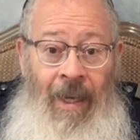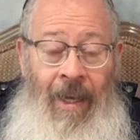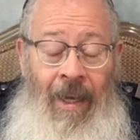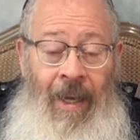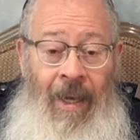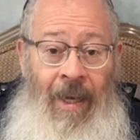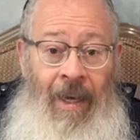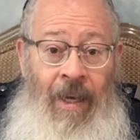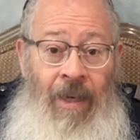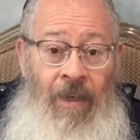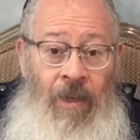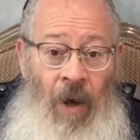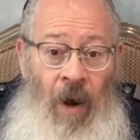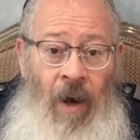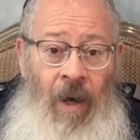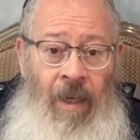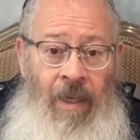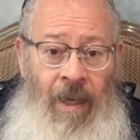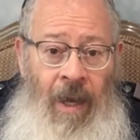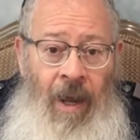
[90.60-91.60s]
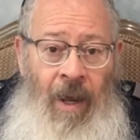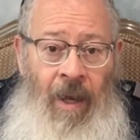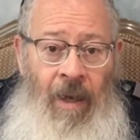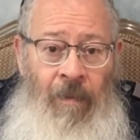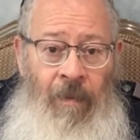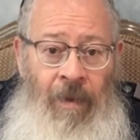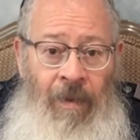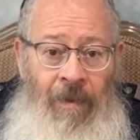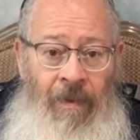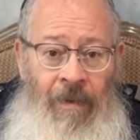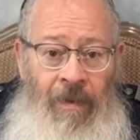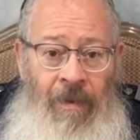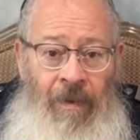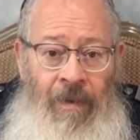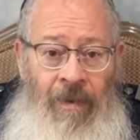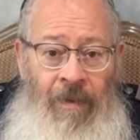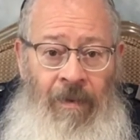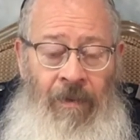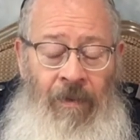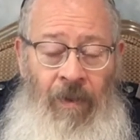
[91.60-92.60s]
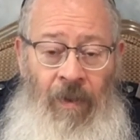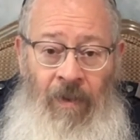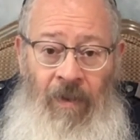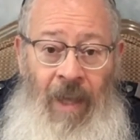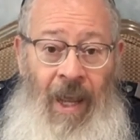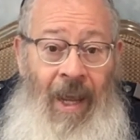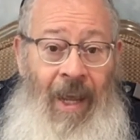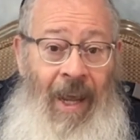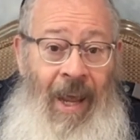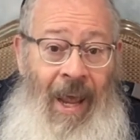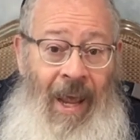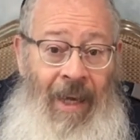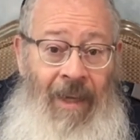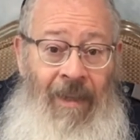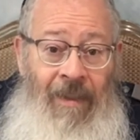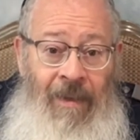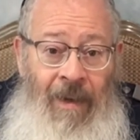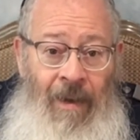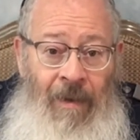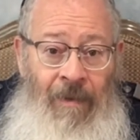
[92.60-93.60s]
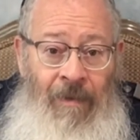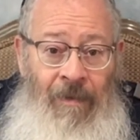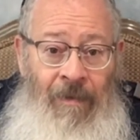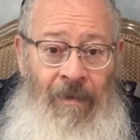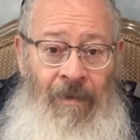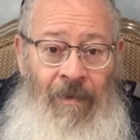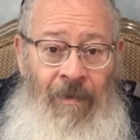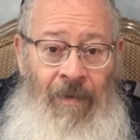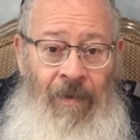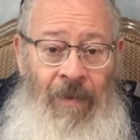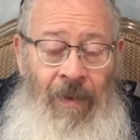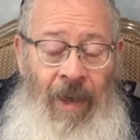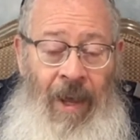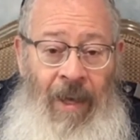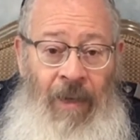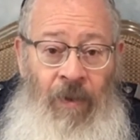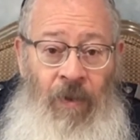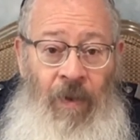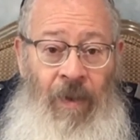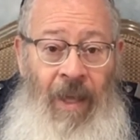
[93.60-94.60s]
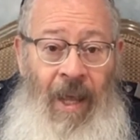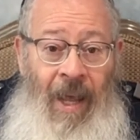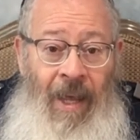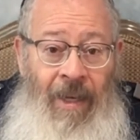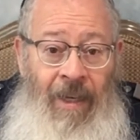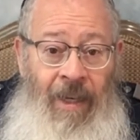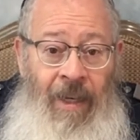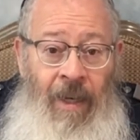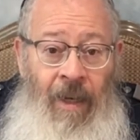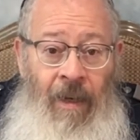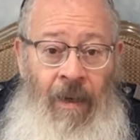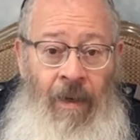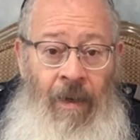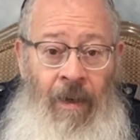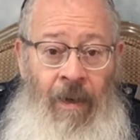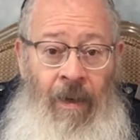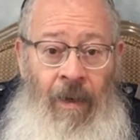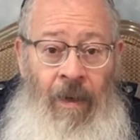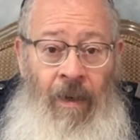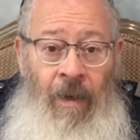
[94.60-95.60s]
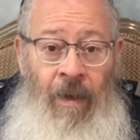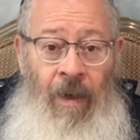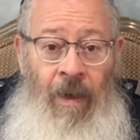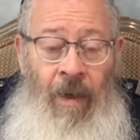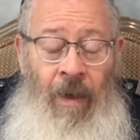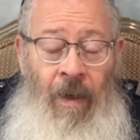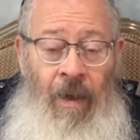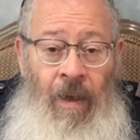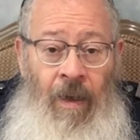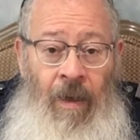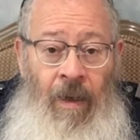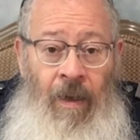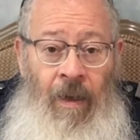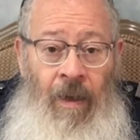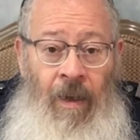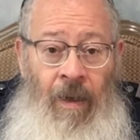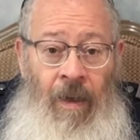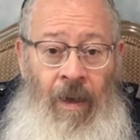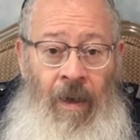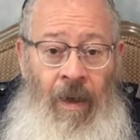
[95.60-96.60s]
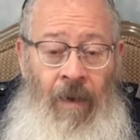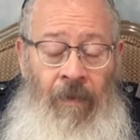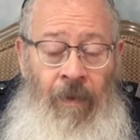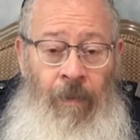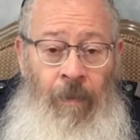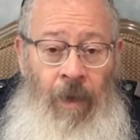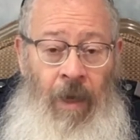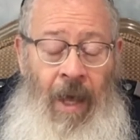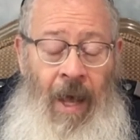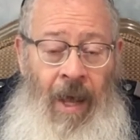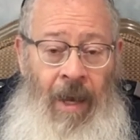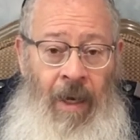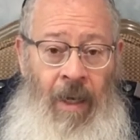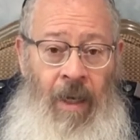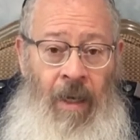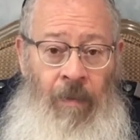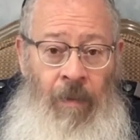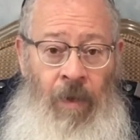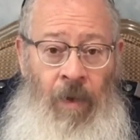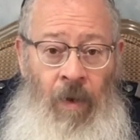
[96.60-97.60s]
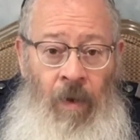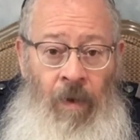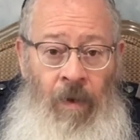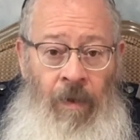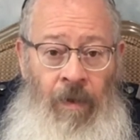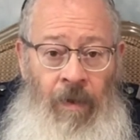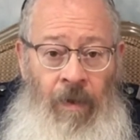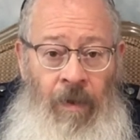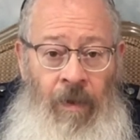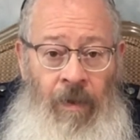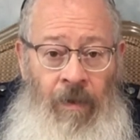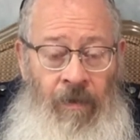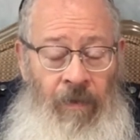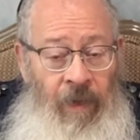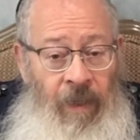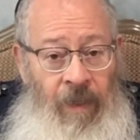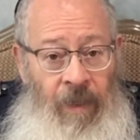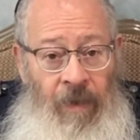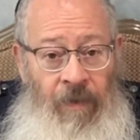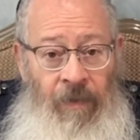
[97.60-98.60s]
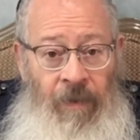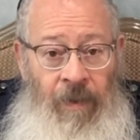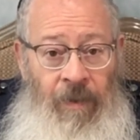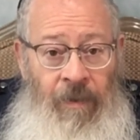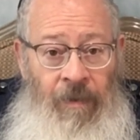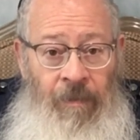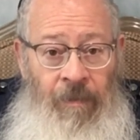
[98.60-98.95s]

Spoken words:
in a dark time, just like an exile. And so the idea of the Chanukah menorah is very different.